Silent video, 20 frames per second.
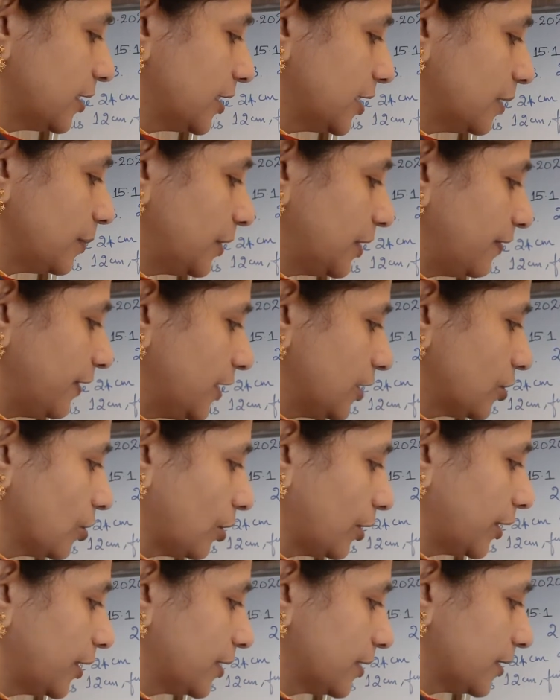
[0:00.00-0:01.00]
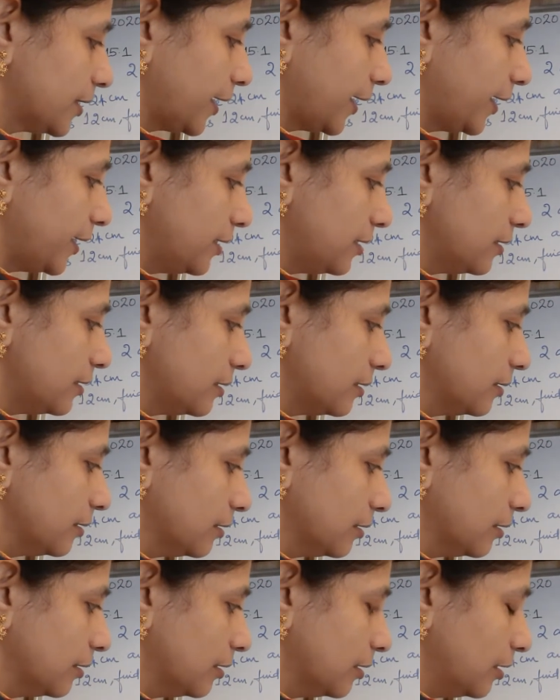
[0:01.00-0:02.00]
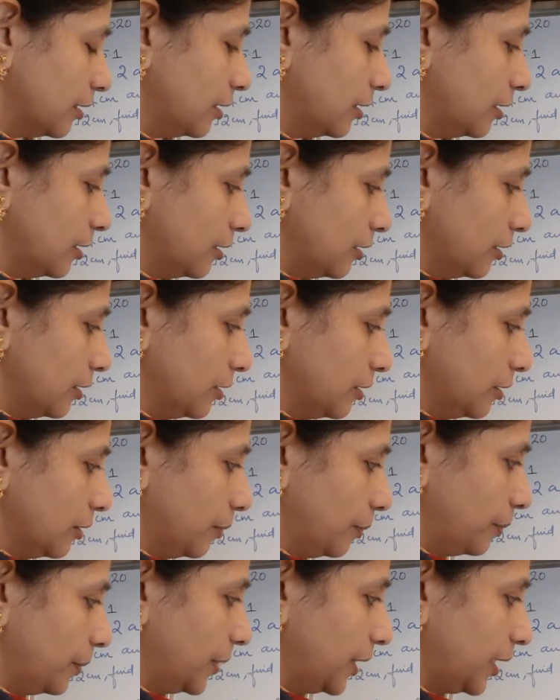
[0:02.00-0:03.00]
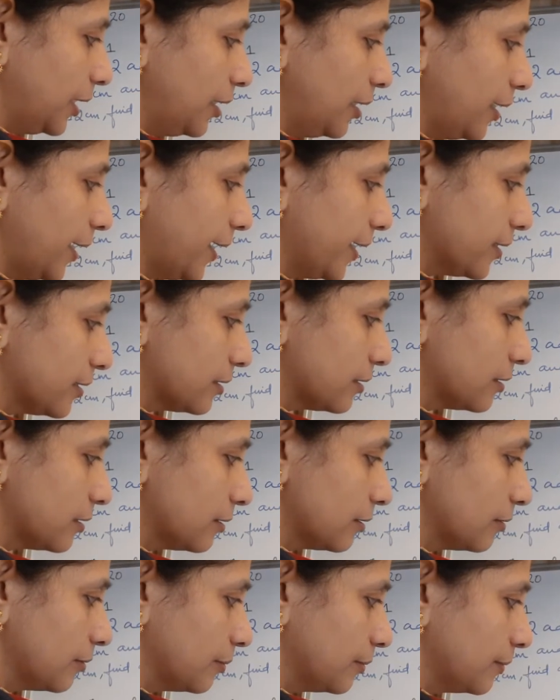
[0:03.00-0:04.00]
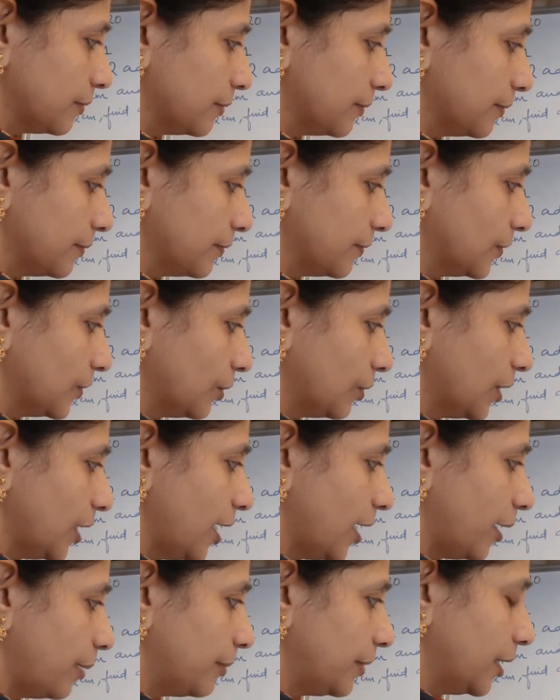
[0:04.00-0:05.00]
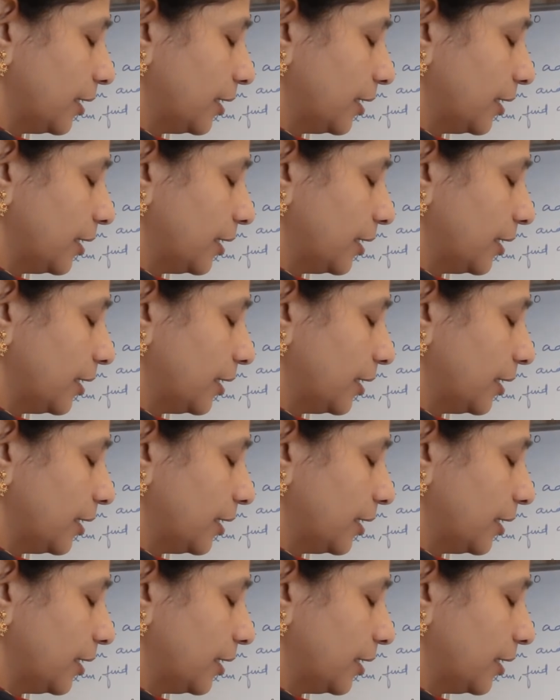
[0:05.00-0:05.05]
between shorter sides be x. Okay, and